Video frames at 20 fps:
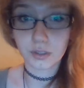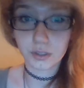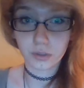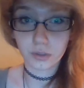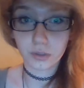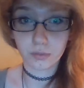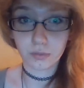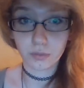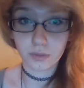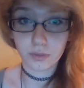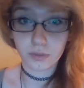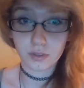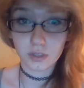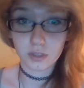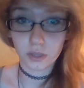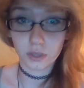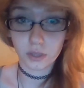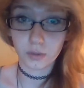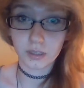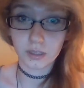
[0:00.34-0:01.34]
Show a more
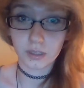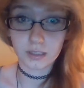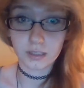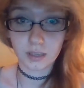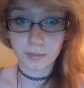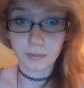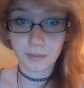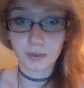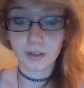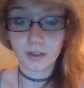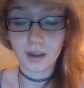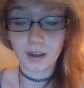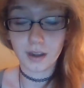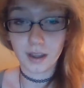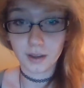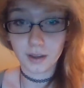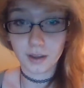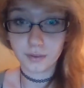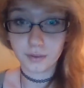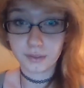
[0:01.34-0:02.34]
slower example on
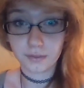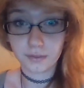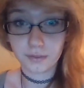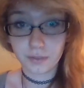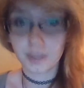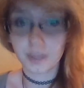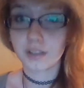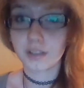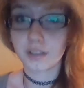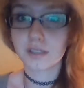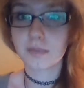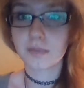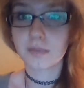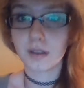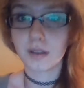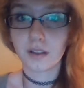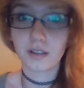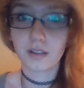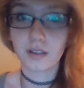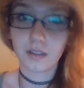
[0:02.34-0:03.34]
how to
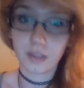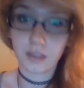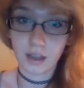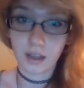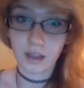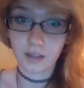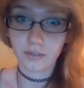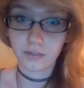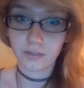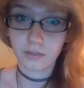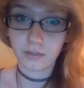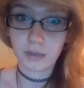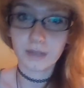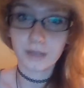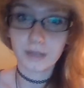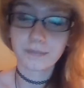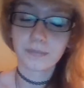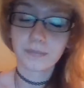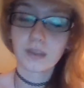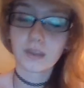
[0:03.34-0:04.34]
fingerspell the
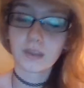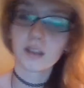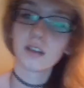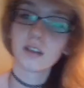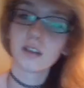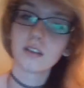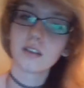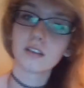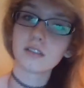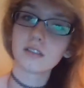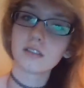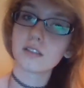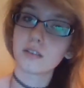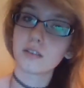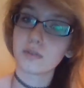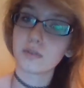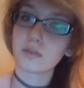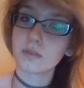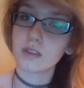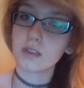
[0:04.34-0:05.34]
alphabet.
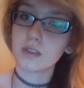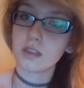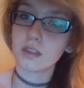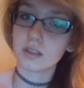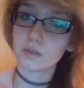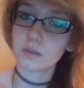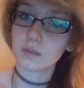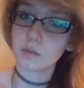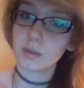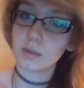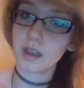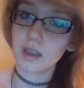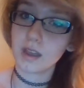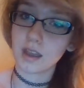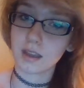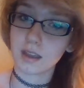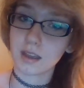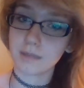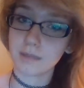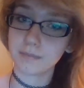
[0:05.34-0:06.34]
So this would be
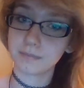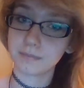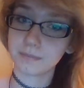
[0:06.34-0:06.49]
A,